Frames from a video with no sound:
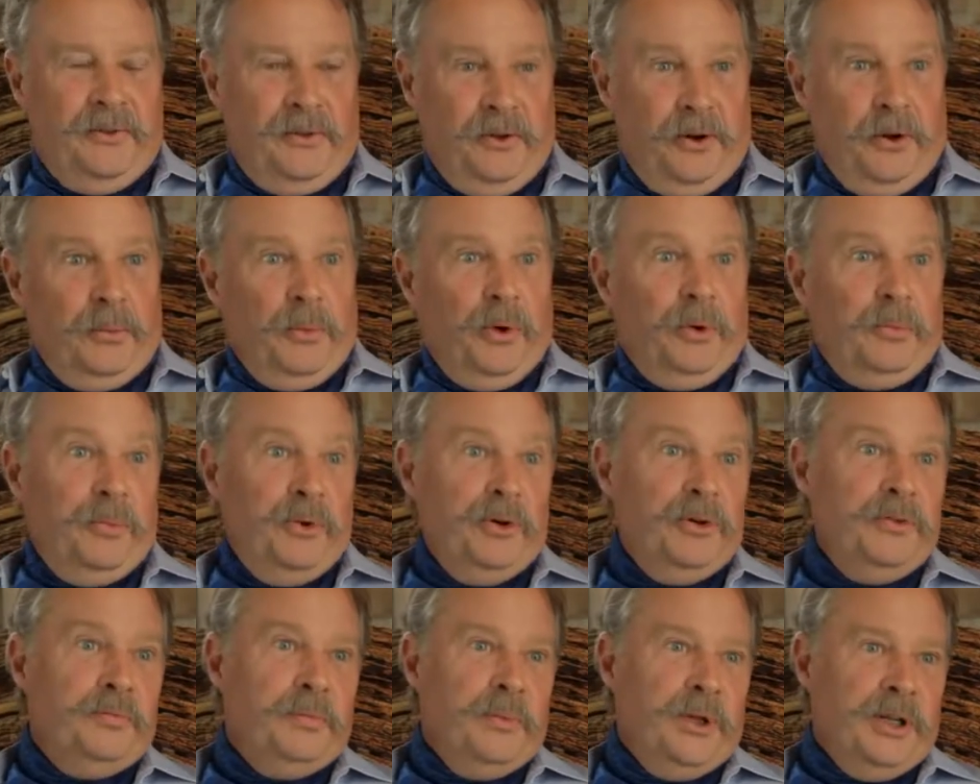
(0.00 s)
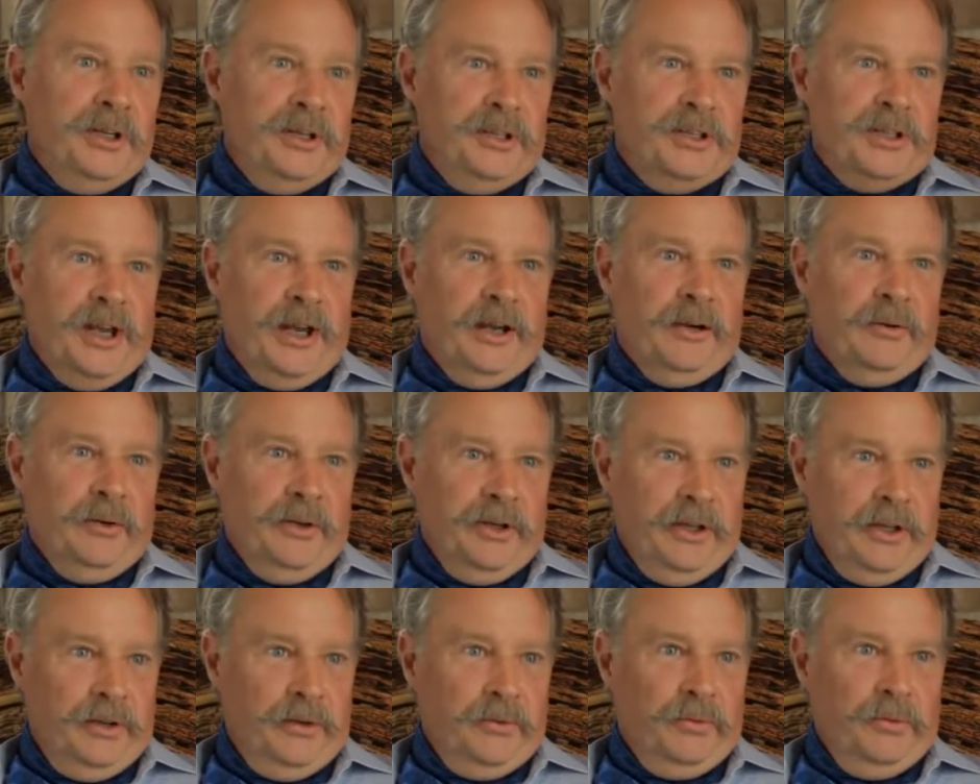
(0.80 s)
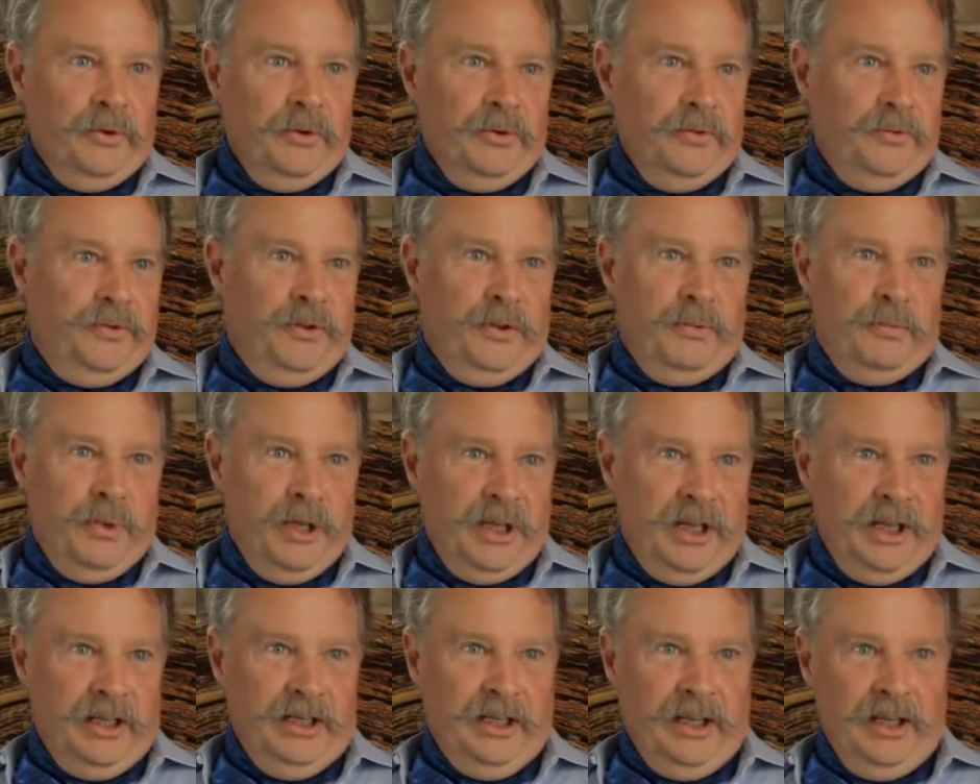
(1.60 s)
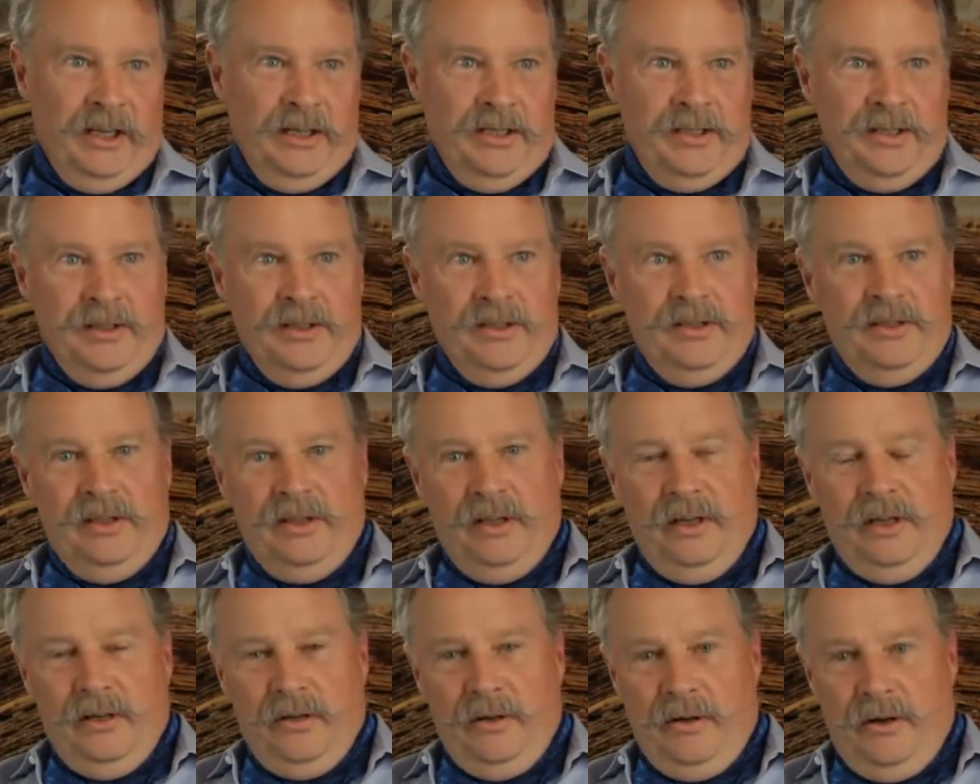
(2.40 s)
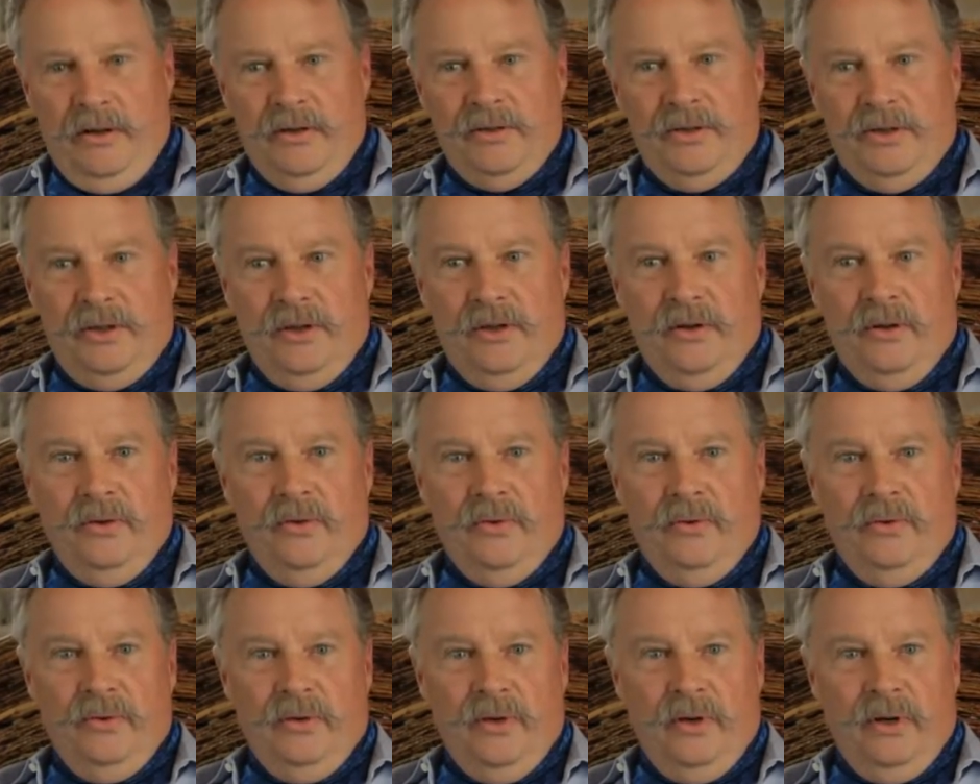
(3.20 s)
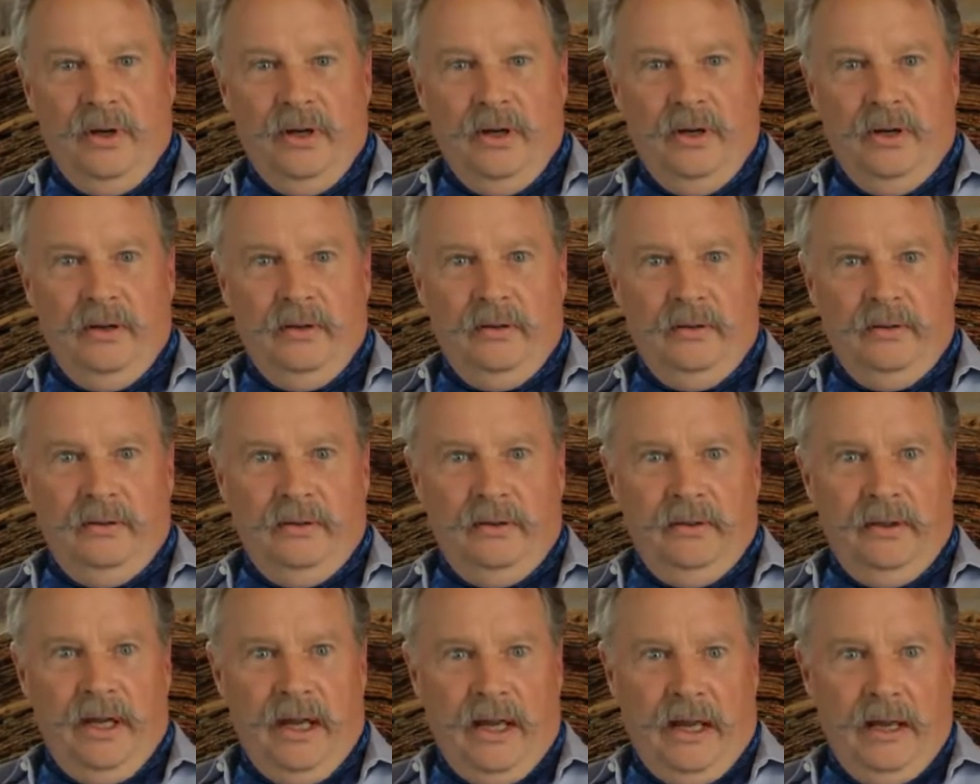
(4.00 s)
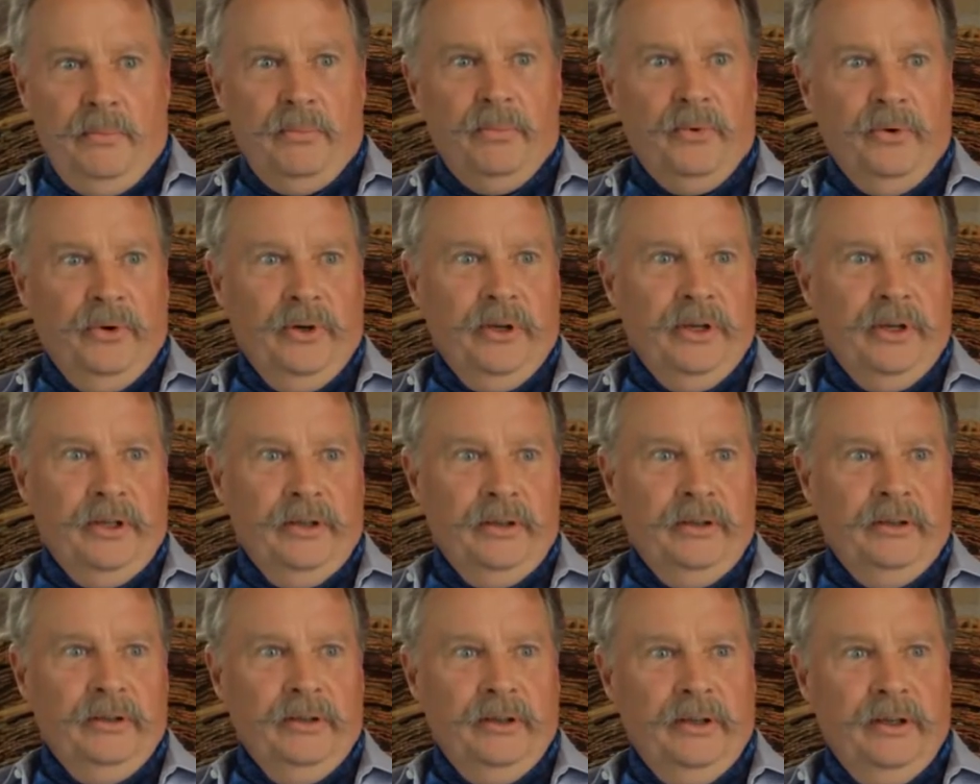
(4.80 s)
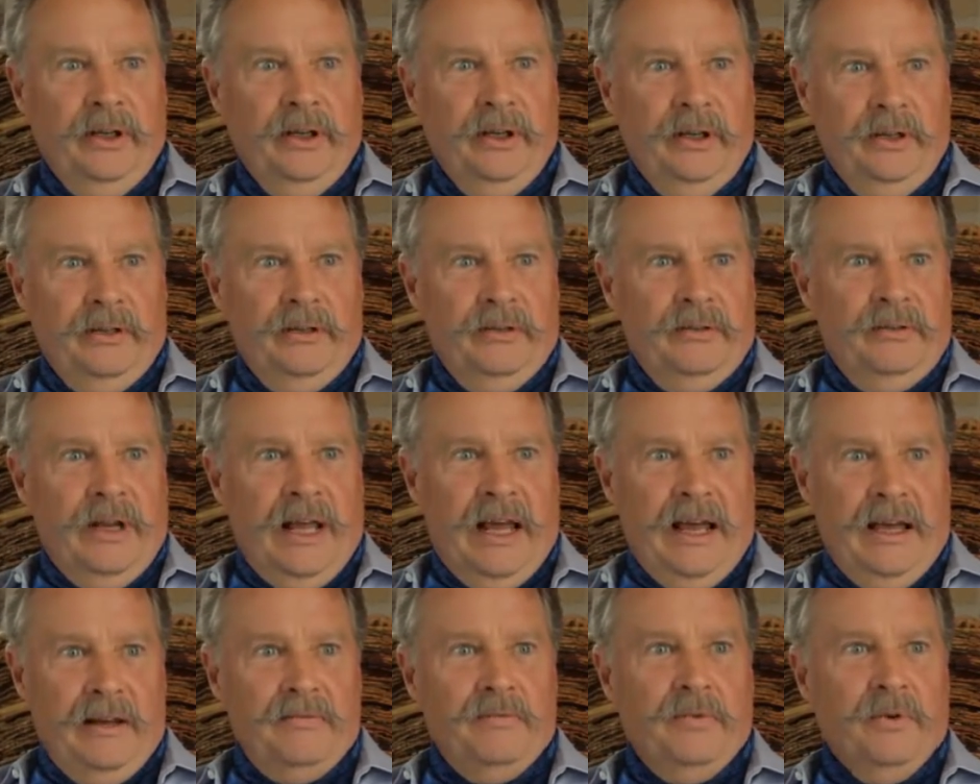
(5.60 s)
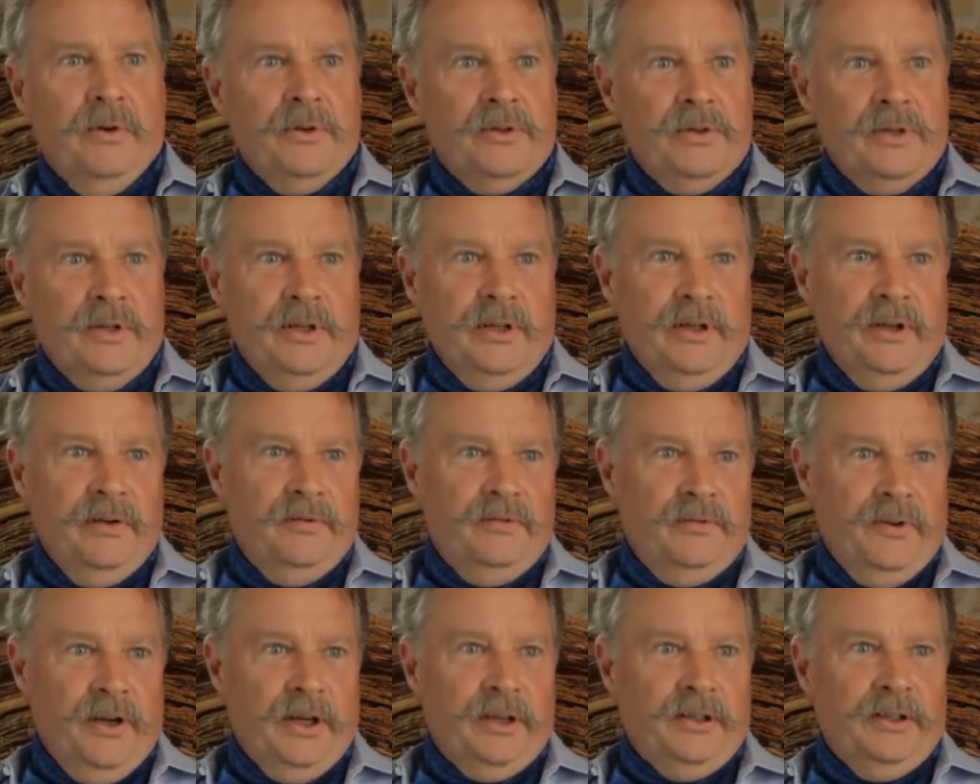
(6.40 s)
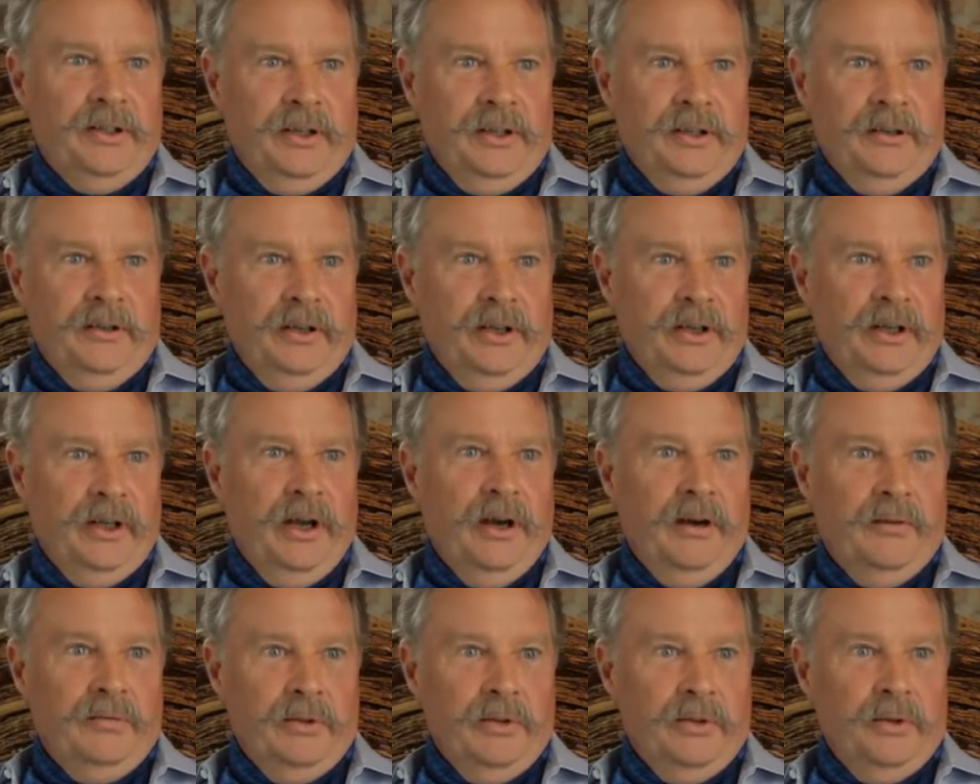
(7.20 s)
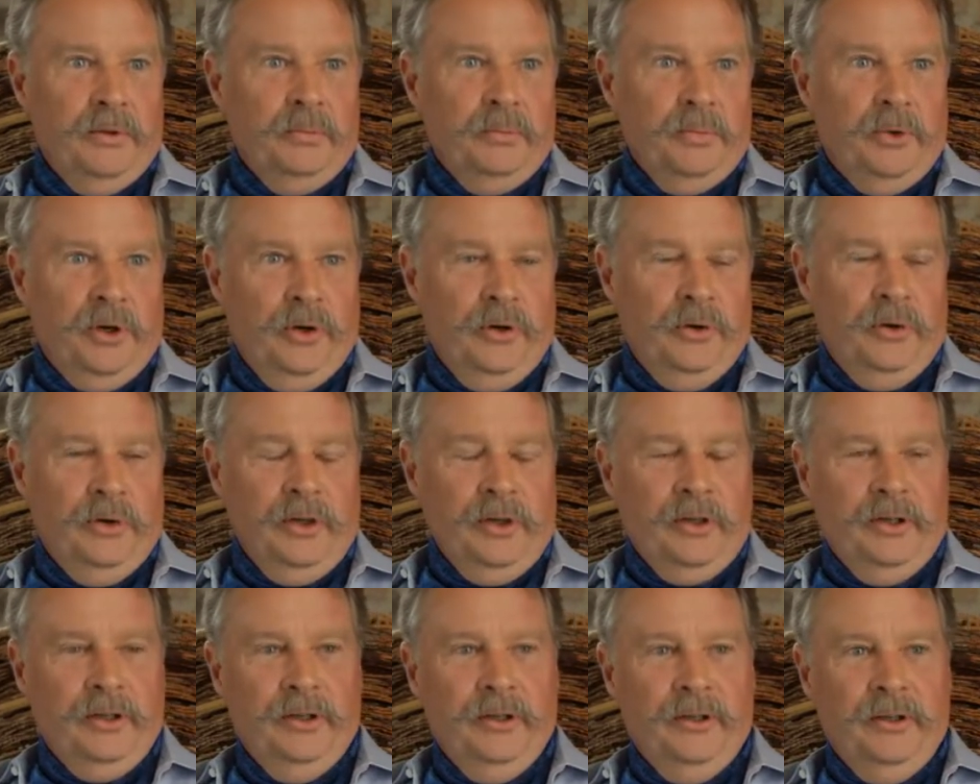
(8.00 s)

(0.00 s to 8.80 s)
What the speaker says: thermal movement integrity of the roof in many cases, and also hampering and adversely affecting the Galvalume coating.